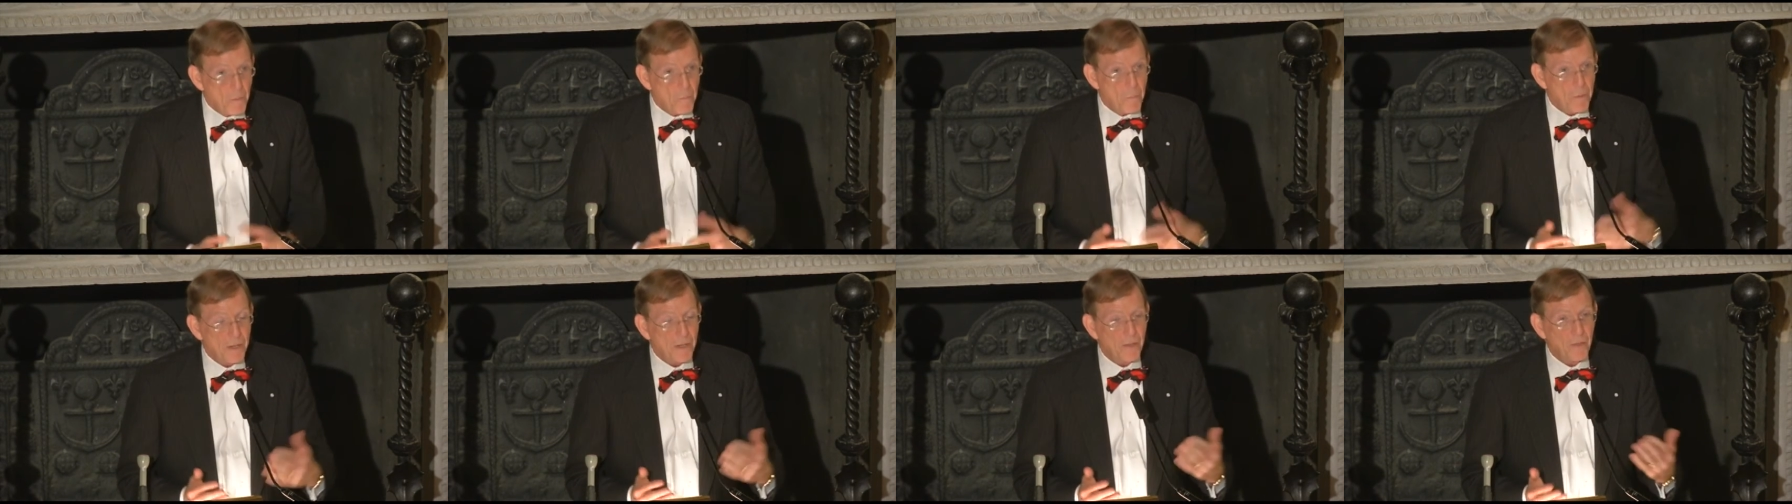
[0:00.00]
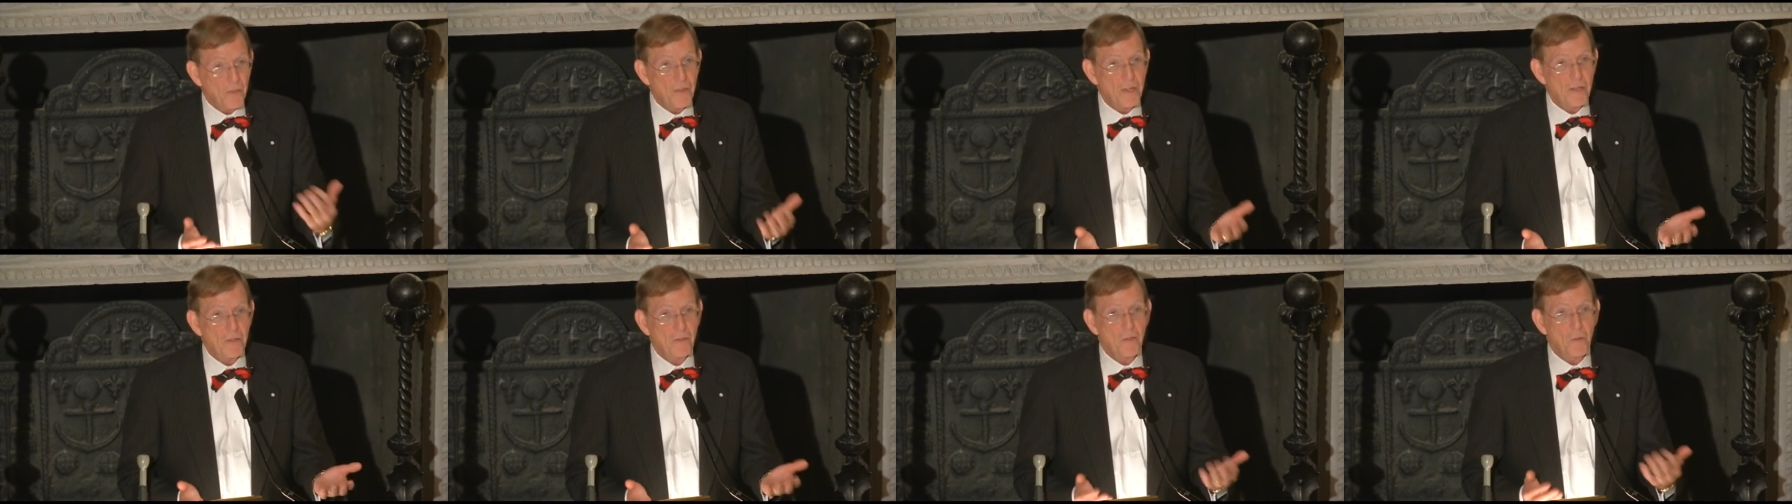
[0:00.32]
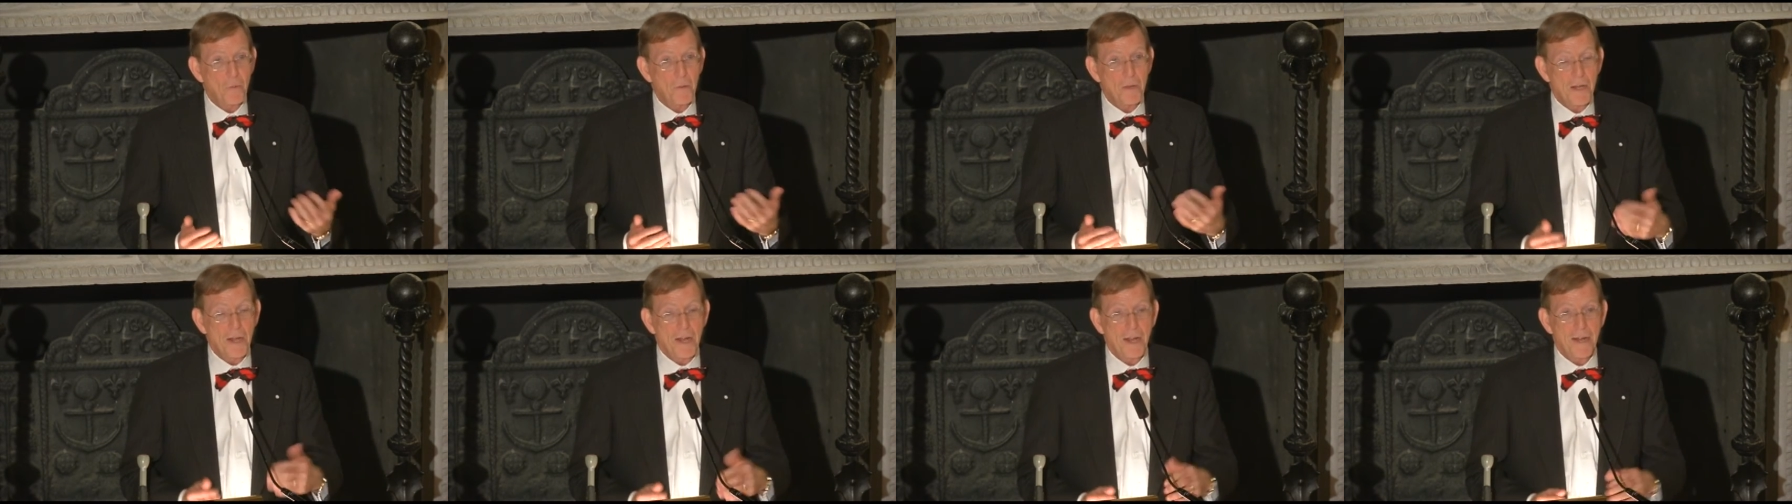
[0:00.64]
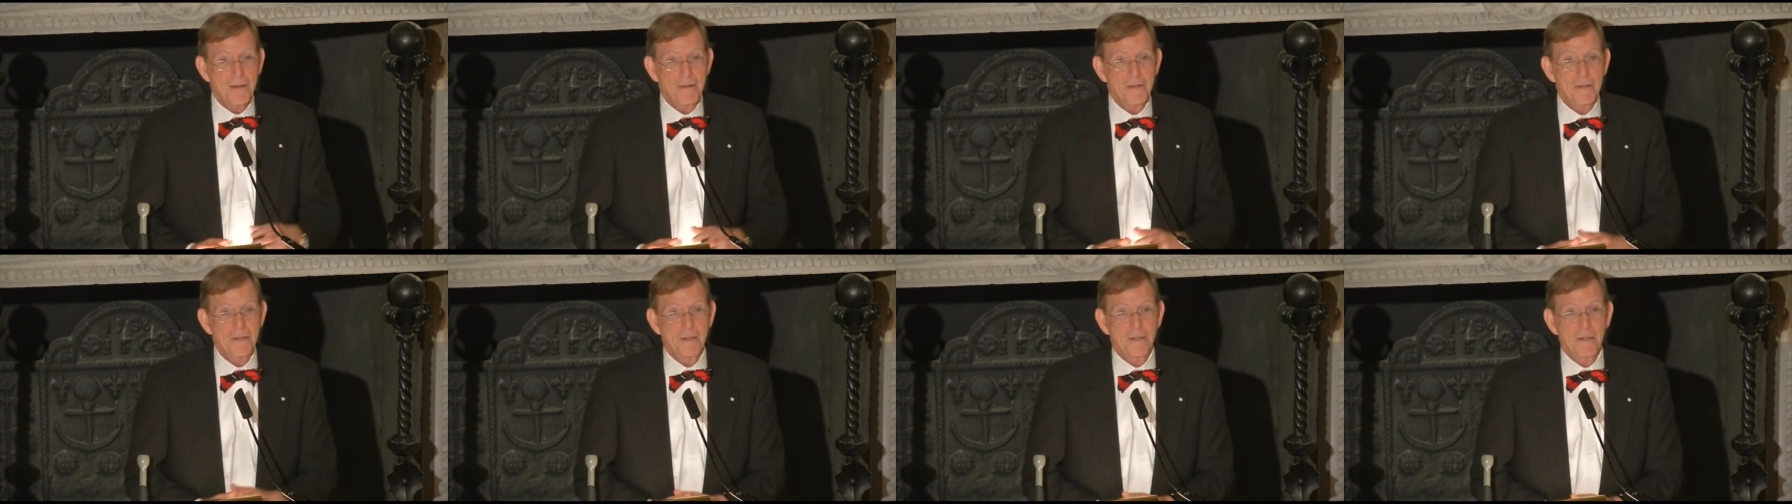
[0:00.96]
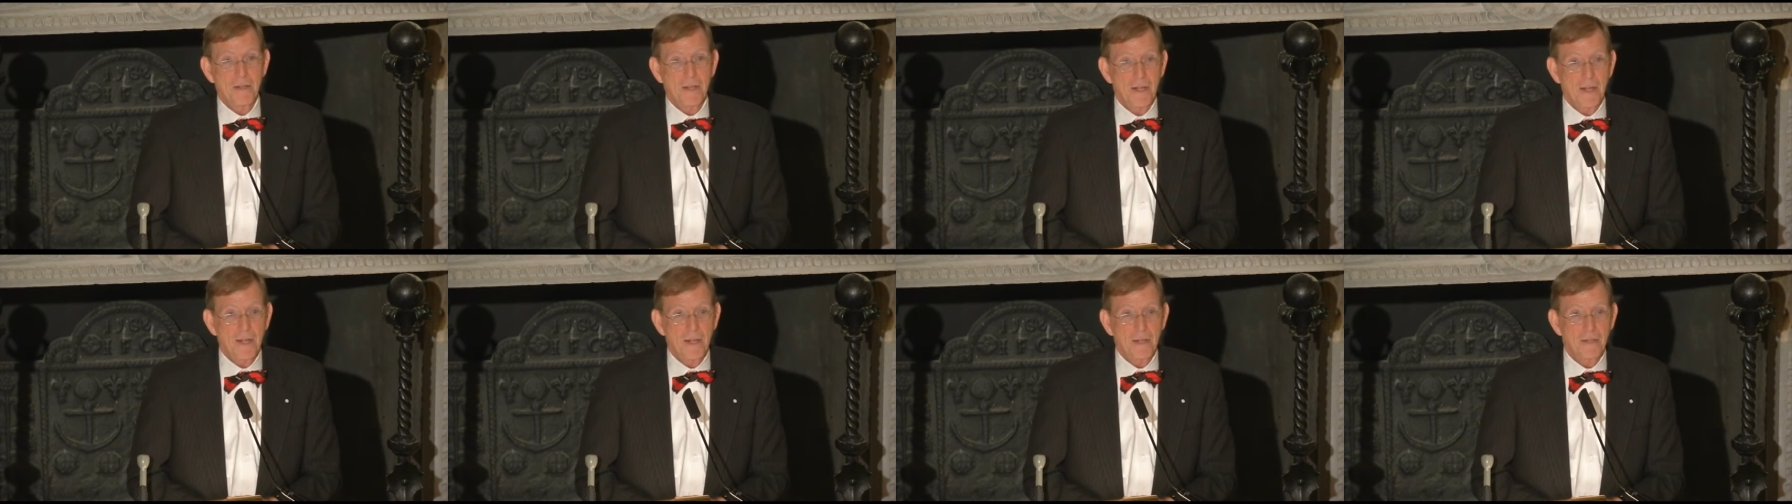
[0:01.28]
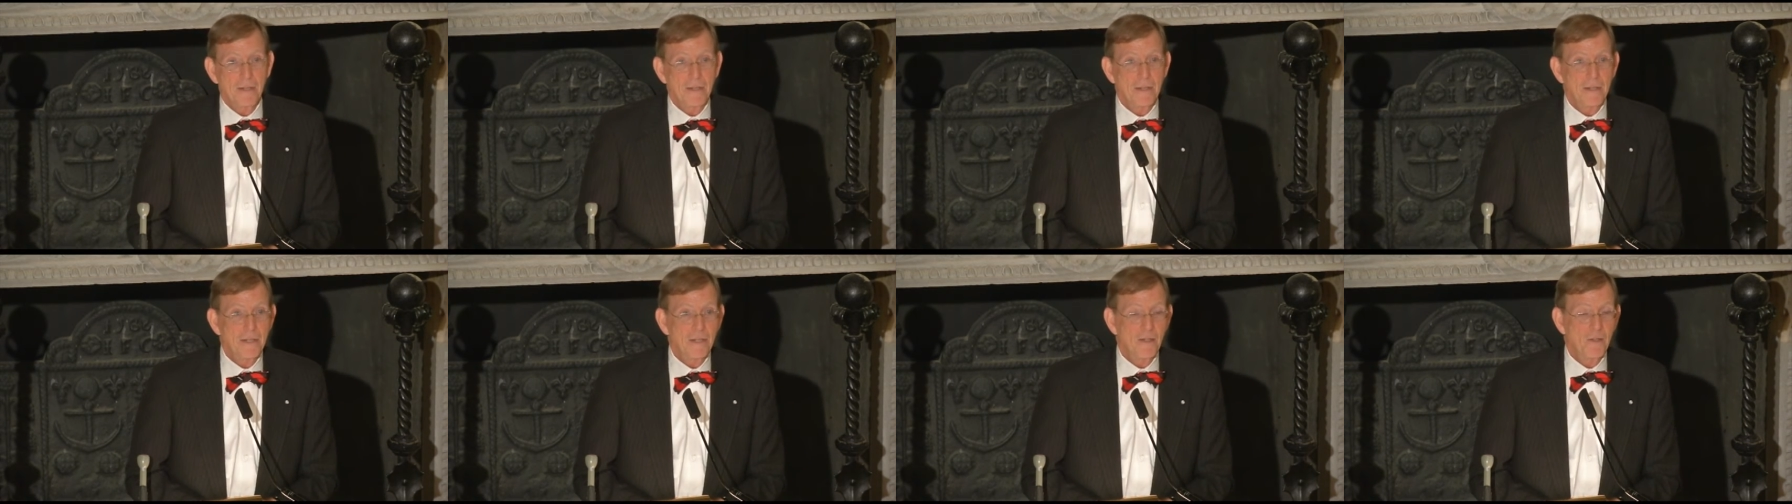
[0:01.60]
But I think the reaction to
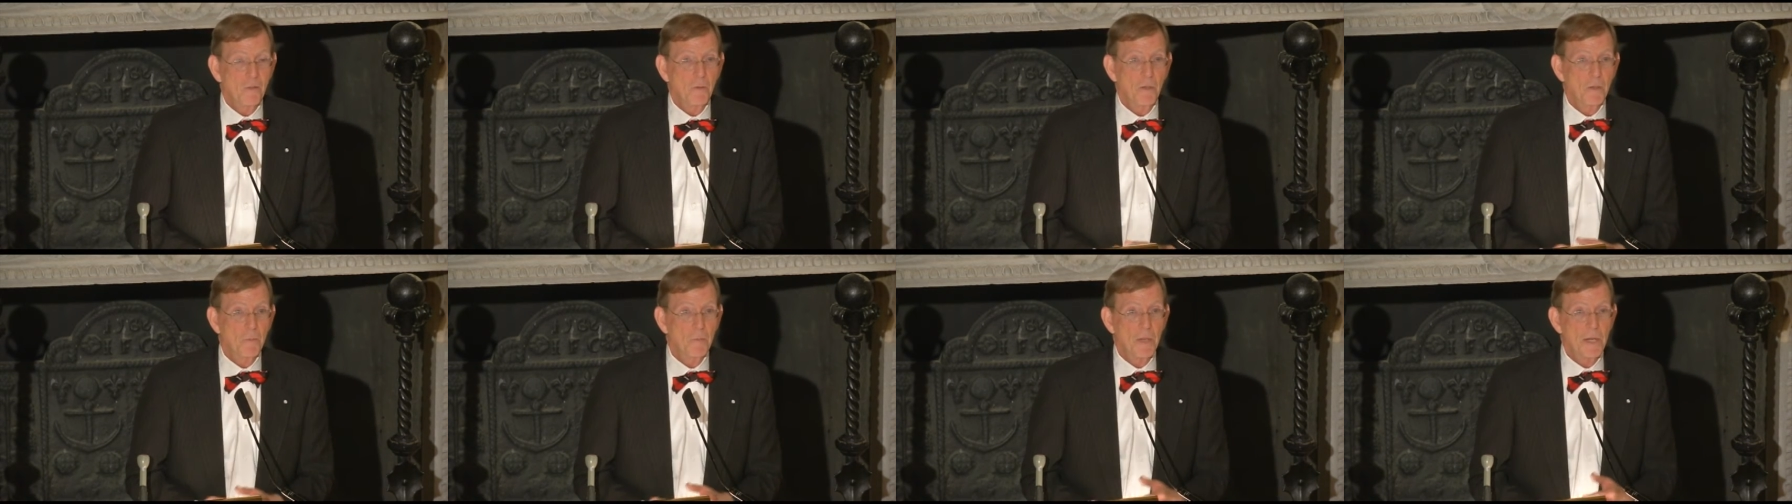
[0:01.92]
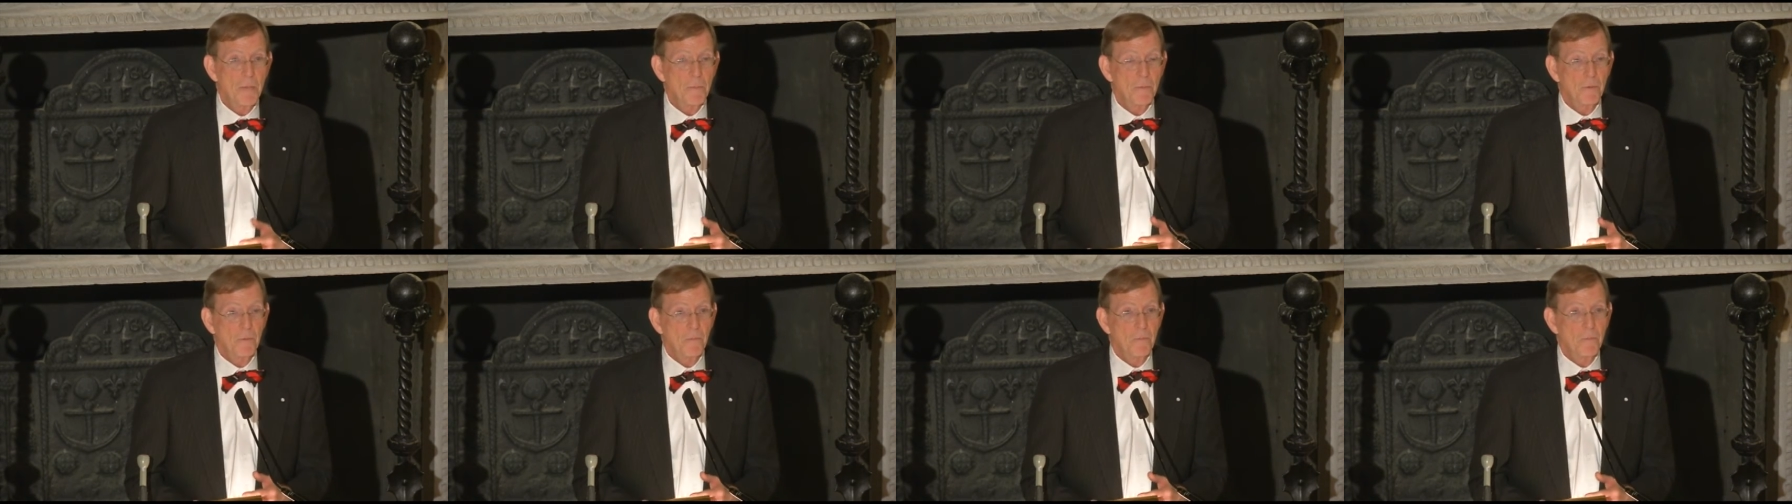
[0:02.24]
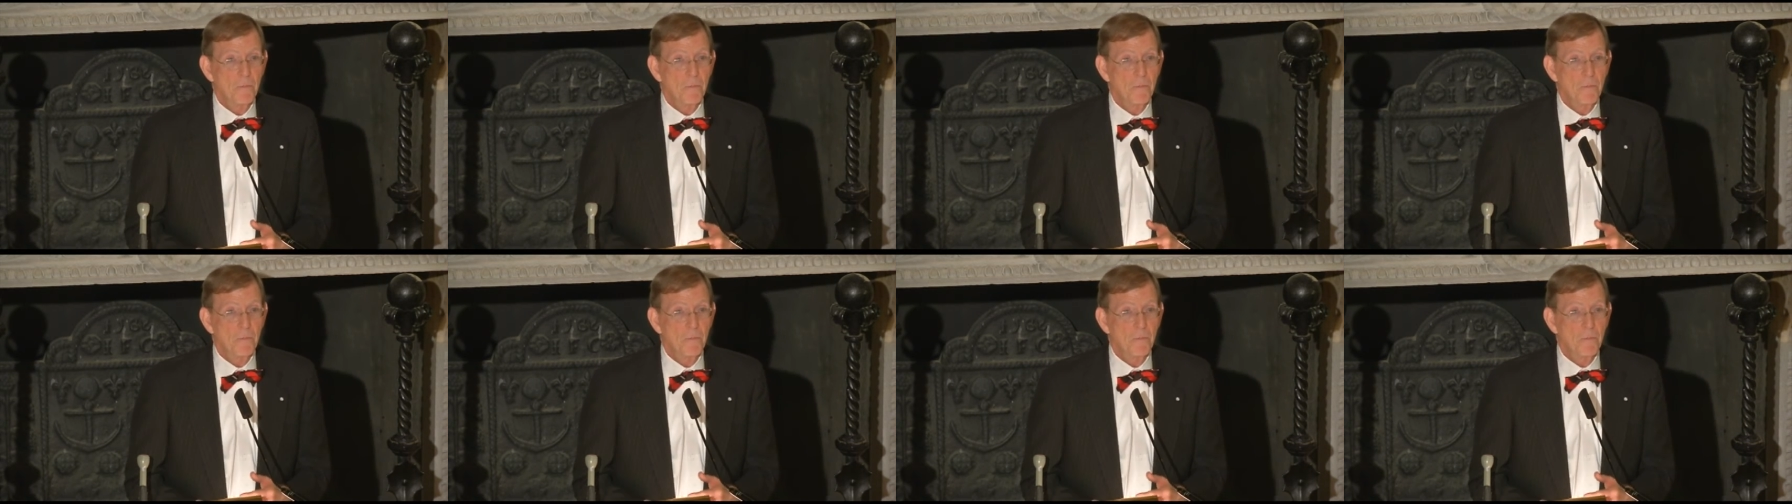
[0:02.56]
that is what people